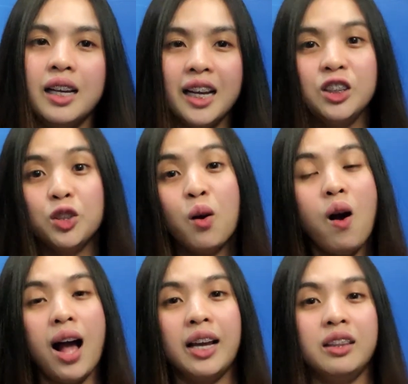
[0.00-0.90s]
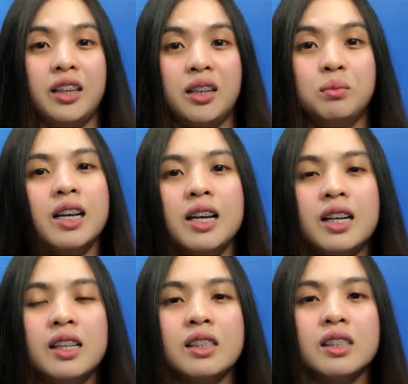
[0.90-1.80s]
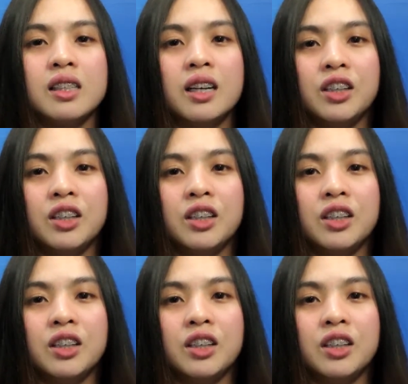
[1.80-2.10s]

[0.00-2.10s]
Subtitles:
And yung item is